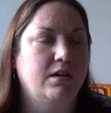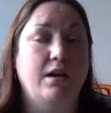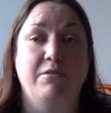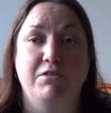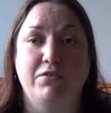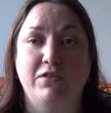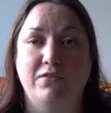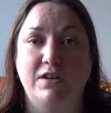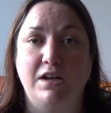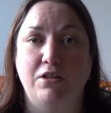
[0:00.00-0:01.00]
Yeah, we're on the
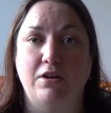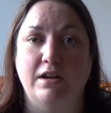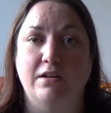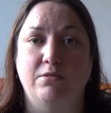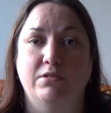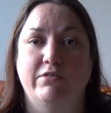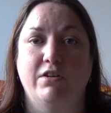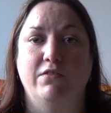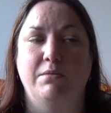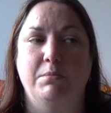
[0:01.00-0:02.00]
15th now of
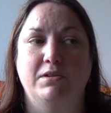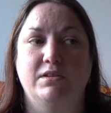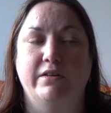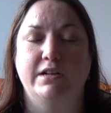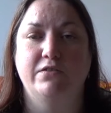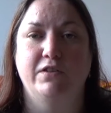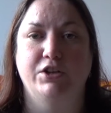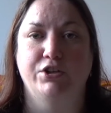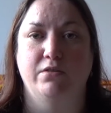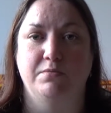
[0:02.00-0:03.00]
November, so I need to
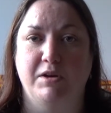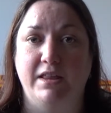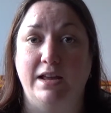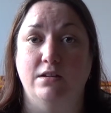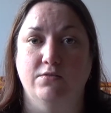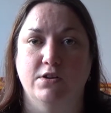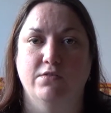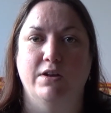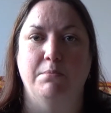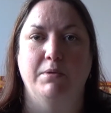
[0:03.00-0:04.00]
finish those by the end of
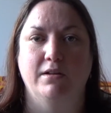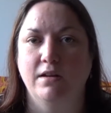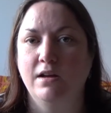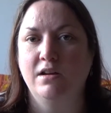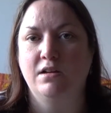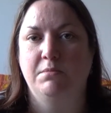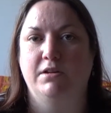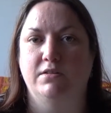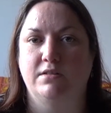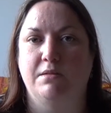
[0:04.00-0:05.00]
November
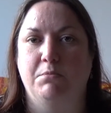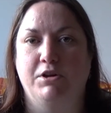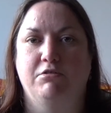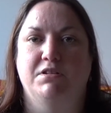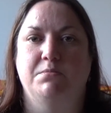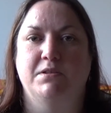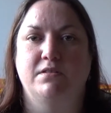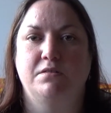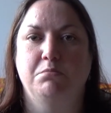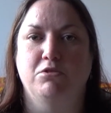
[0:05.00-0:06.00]
because then my
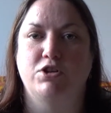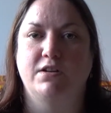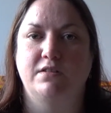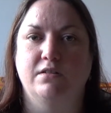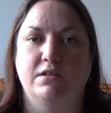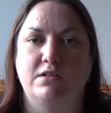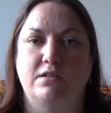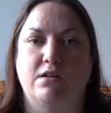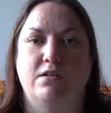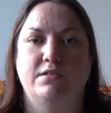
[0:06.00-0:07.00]
Christmas projects are going to
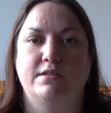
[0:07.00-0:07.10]
start.